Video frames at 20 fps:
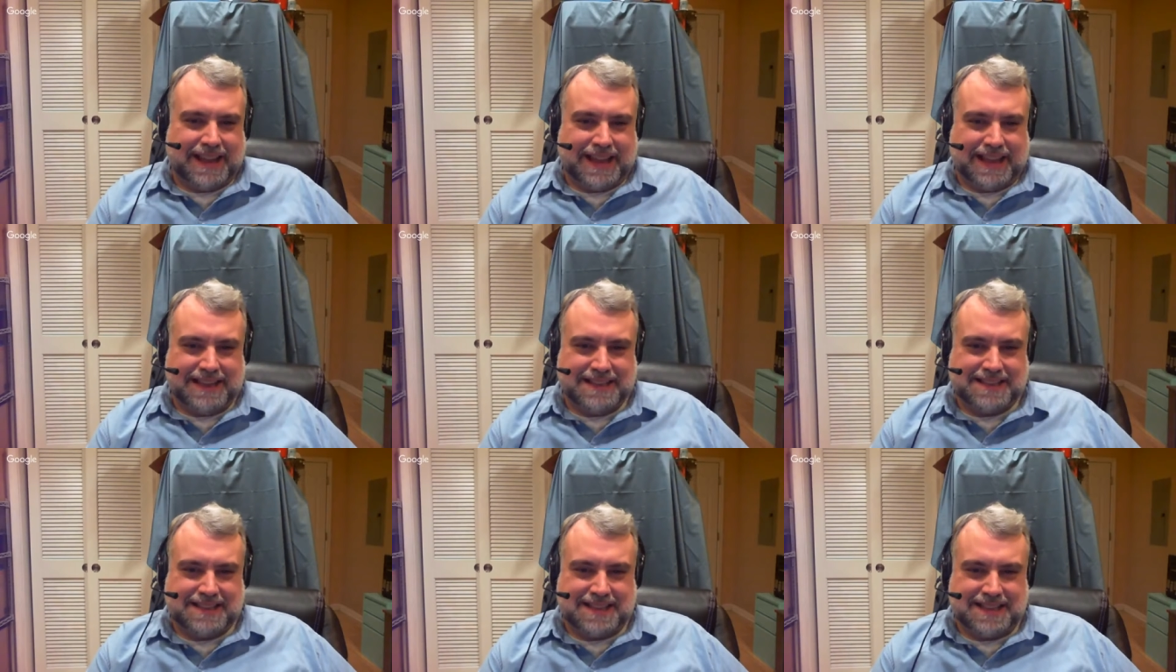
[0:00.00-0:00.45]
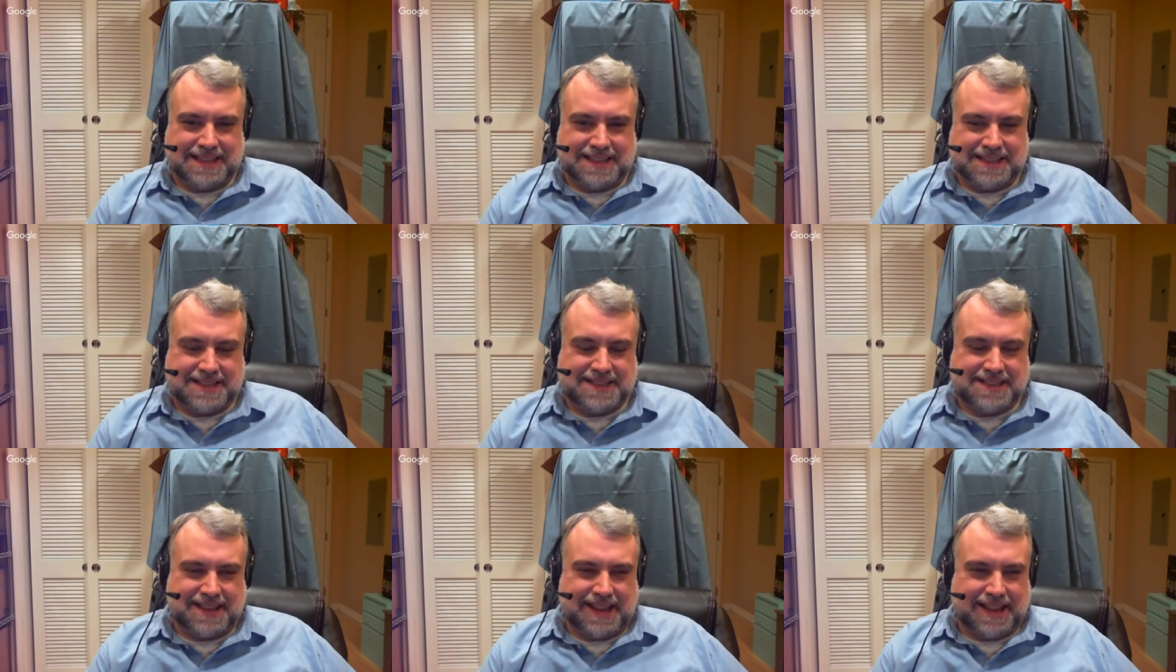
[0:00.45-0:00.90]
was
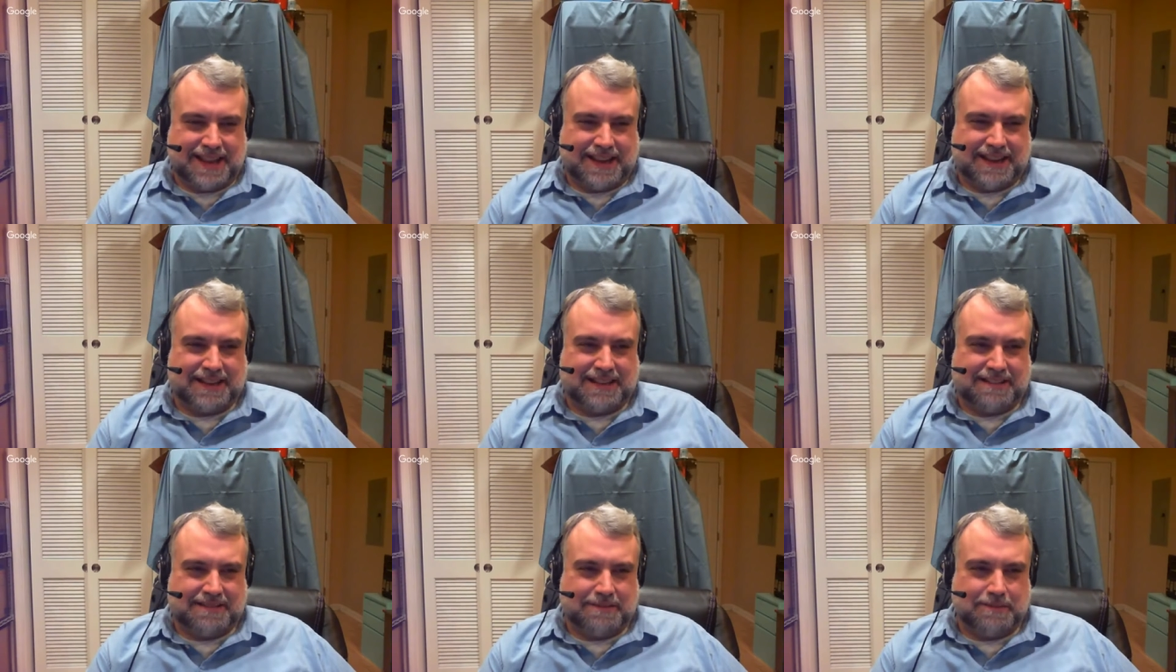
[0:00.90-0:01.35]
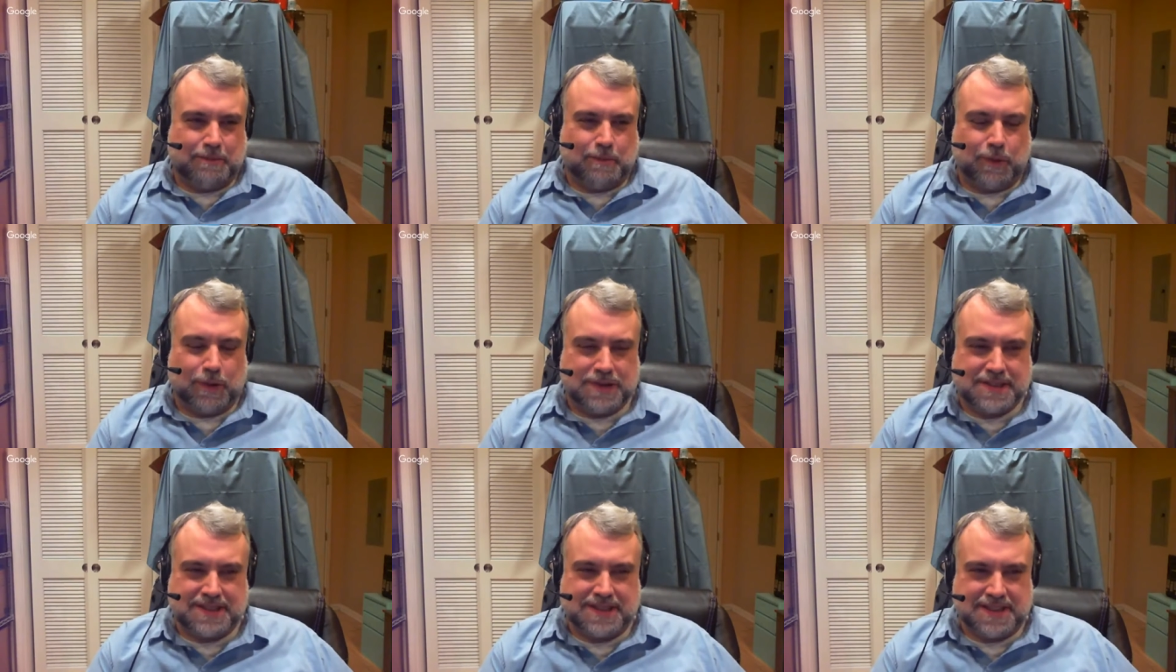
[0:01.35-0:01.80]

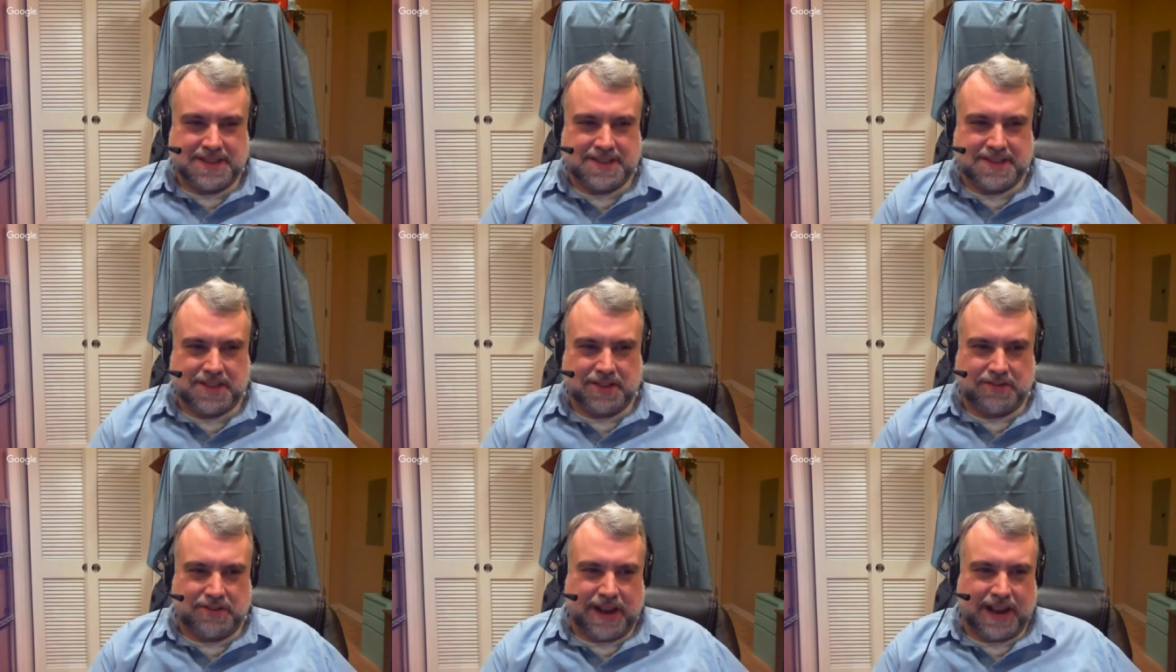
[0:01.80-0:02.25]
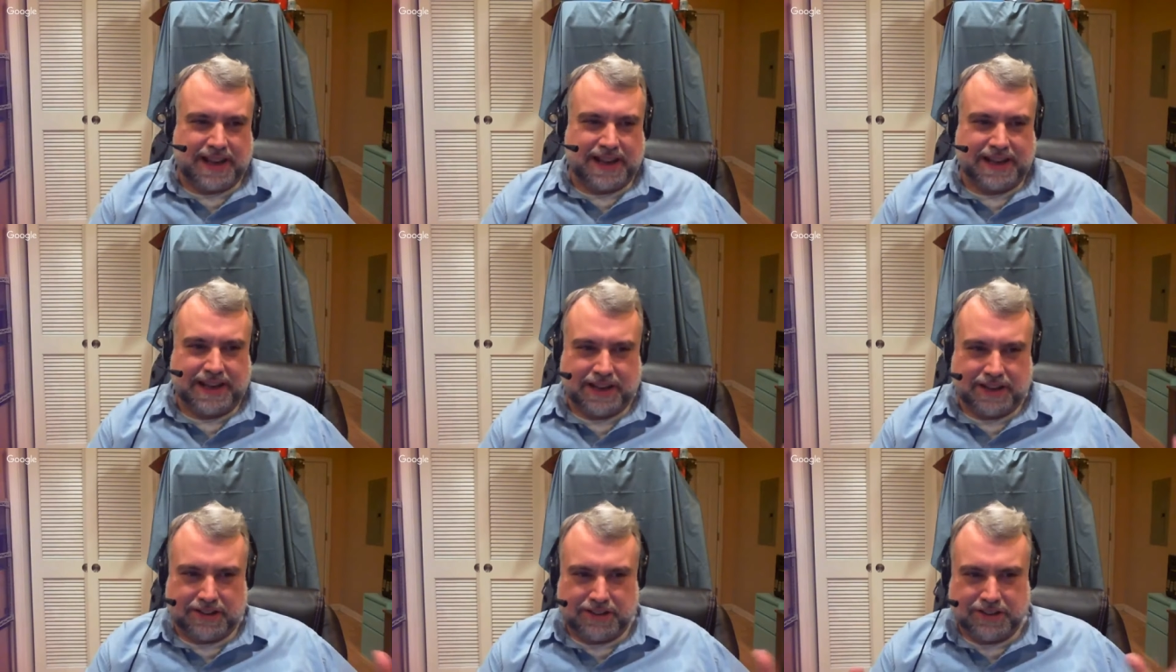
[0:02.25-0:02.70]
this the
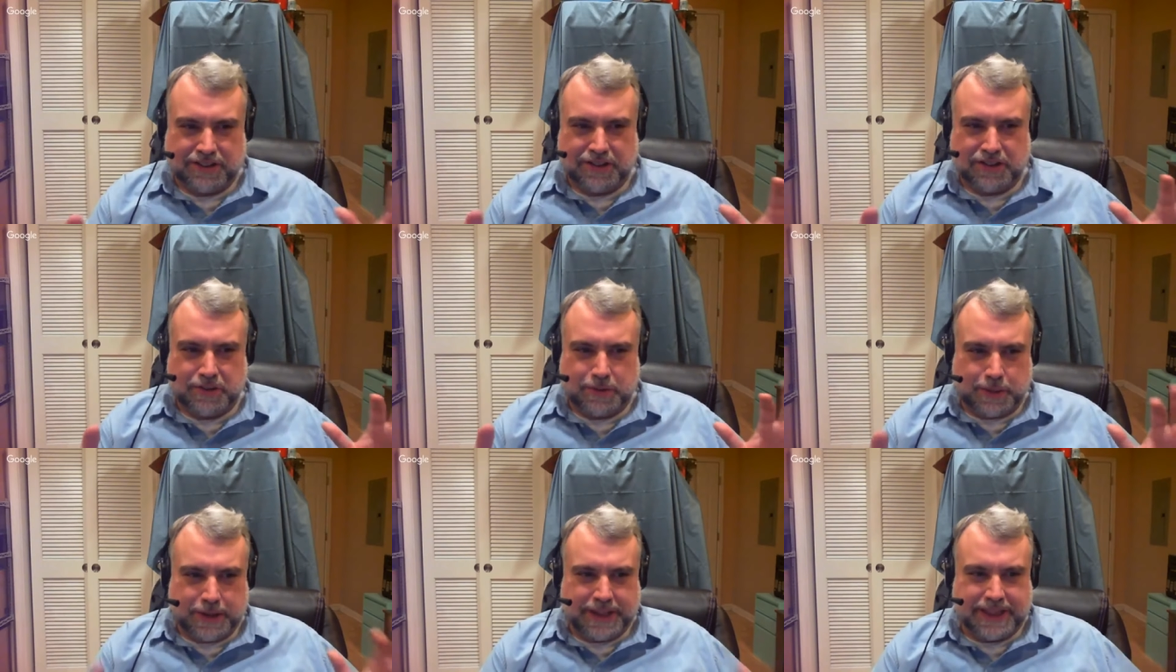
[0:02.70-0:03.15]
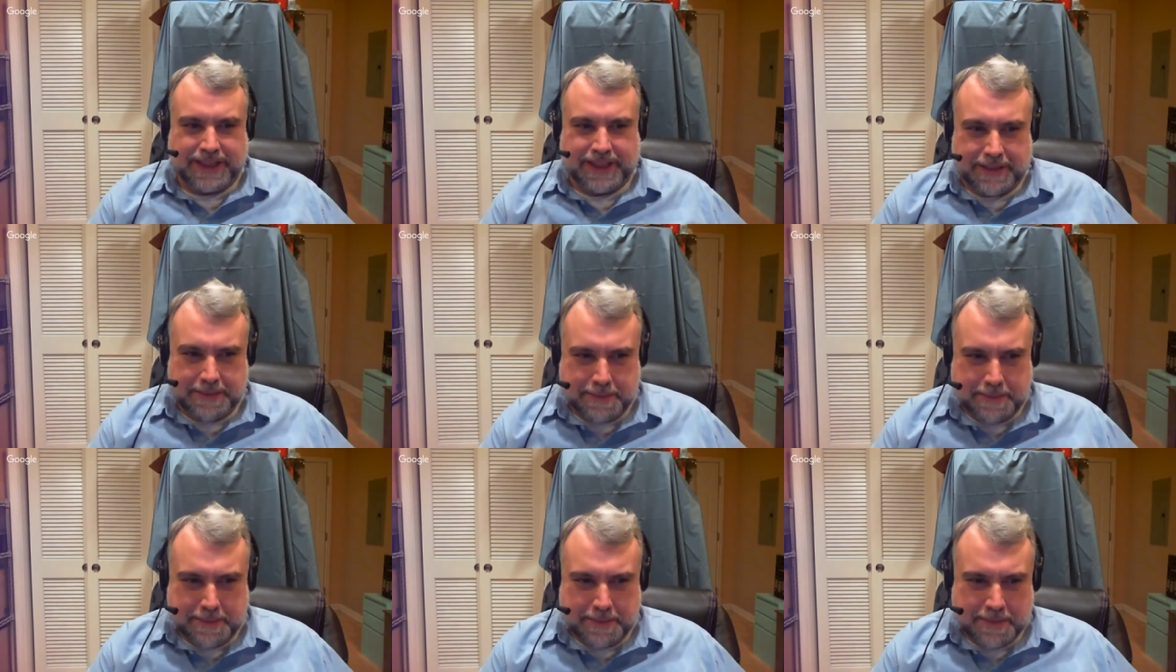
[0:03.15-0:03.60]
Wrecking Crew with
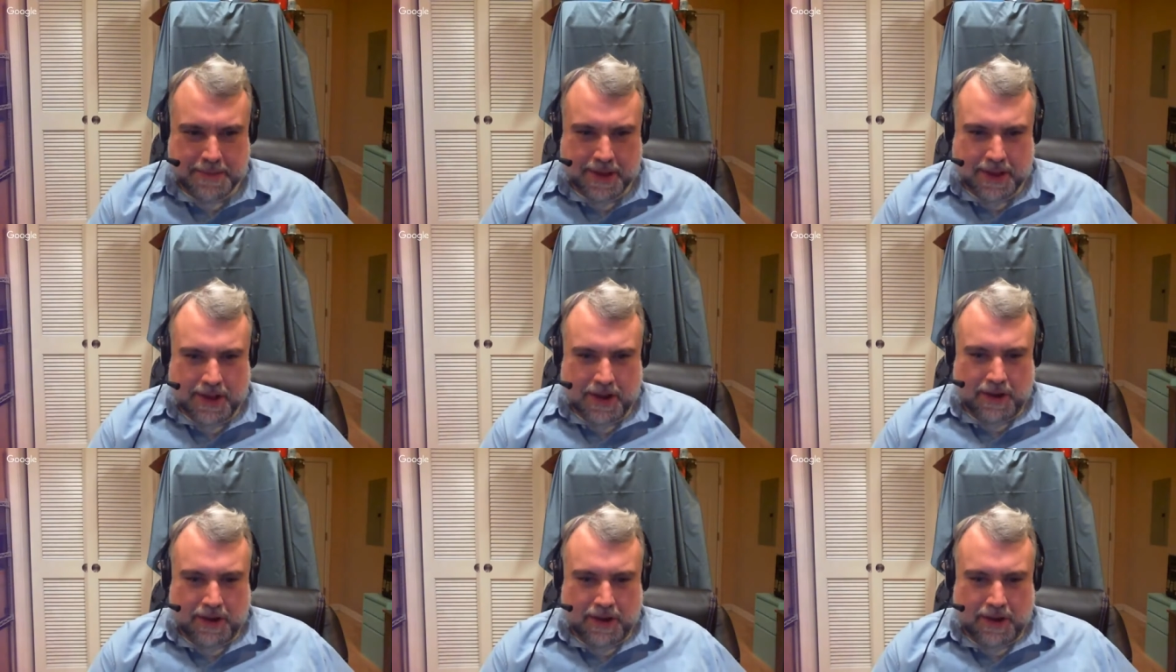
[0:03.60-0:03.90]
him?